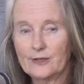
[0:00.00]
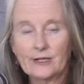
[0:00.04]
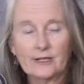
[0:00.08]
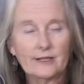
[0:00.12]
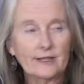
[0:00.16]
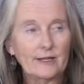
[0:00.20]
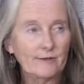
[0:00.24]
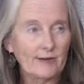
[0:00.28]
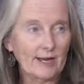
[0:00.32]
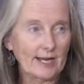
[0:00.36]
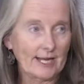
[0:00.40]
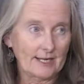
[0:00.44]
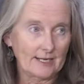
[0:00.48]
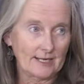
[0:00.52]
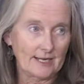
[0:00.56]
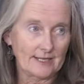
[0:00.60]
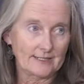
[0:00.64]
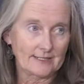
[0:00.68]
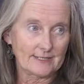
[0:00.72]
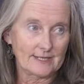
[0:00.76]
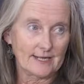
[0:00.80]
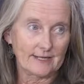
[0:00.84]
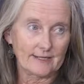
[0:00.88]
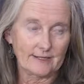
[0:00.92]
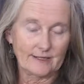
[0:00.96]
I think they
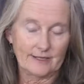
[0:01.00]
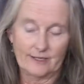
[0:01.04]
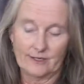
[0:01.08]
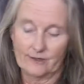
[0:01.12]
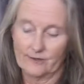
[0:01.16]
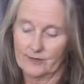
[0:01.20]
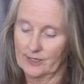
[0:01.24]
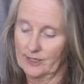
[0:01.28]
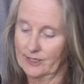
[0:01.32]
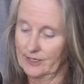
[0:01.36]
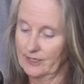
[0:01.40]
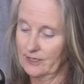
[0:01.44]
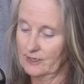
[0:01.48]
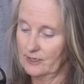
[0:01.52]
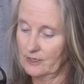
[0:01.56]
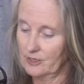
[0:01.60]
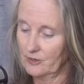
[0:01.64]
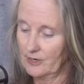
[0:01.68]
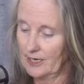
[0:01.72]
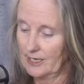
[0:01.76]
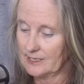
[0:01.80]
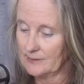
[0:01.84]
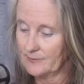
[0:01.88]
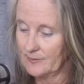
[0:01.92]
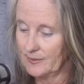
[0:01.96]
recognize that and they're really
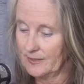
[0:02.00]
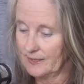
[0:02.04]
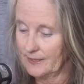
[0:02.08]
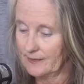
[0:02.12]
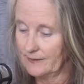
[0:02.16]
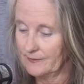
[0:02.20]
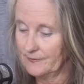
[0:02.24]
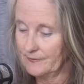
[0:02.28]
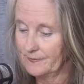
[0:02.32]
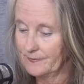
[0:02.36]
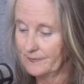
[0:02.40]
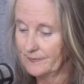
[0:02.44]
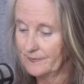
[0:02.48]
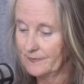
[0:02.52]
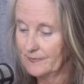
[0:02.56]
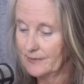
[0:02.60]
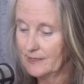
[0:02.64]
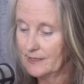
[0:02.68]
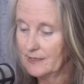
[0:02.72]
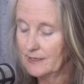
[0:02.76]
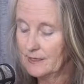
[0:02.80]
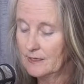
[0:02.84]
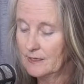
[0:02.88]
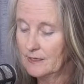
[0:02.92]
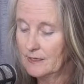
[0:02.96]
grasping it.
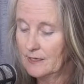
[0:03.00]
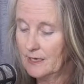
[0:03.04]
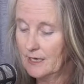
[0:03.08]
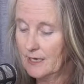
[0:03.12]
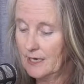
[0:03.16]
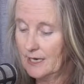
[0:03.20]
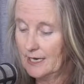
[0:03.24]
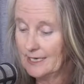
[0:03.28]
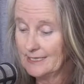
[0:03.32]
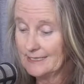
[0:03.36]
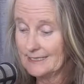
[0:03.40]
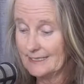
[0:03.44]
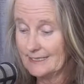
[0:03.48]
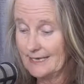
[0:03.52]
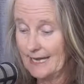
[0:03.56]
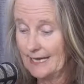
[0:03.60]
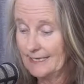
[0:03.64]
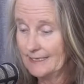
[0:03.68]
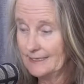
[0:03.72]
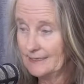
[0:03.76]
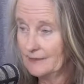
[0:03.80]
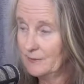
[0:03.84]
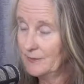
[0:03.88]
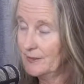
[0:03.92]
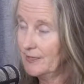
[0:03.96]
Uh,
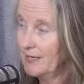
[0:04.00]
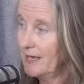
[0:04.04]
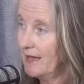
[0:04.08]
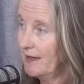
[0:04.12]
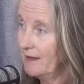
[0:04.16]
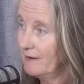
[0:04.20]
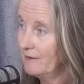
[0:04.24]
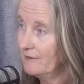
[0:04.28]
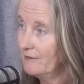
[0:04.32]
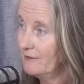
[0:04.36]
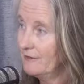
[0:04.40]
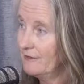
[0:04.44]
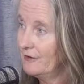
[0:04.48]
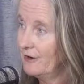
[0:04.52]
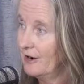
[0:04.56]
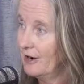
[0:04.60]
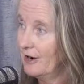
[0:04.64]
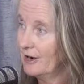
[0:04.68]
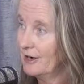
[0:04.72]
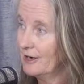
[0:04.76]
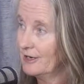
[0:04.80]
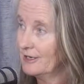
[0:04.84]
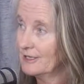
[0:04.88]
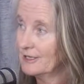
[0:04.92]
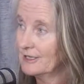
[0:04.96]
tonight we have
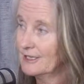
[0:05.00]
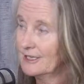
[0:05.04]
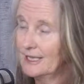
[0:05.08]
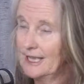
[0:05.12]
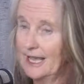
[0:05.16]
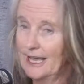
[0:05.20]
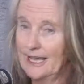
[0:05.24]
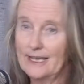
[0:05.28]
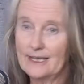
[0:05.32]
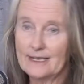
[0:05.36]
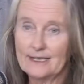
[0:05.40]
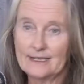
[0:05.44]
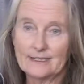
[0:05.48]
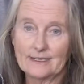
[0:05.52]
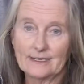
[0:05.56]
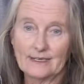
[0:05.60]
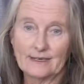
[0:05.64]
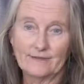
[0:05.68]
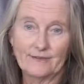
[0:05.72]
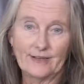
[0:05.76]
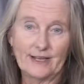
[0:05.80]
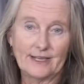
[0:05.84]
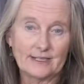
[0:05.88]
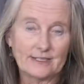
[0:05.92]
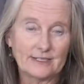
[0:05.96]
our cake
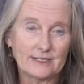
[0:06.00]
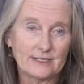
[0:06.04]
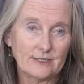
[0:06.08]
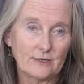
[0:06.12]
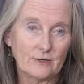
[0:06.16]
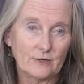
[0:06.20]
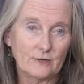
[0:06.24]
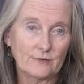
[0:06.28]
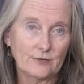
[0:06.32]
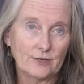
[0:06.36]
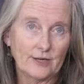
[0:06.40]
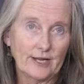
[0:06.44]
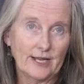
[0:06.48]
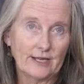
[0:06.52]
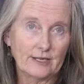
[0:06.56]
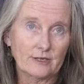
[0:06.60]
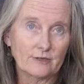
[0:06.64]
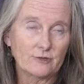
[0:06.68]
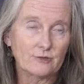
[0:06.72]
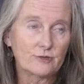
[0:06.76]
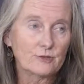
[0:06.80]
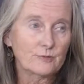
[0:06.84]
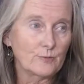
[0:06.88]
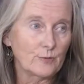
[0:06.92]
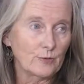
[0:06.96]
event over at
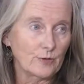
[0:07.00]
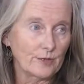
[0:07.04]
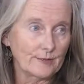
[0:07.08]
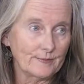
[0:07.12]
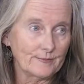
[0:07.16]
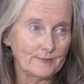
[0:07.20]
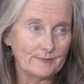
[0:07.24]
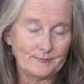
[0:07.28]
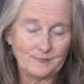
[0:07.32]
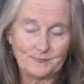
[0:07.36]
Cruiseport.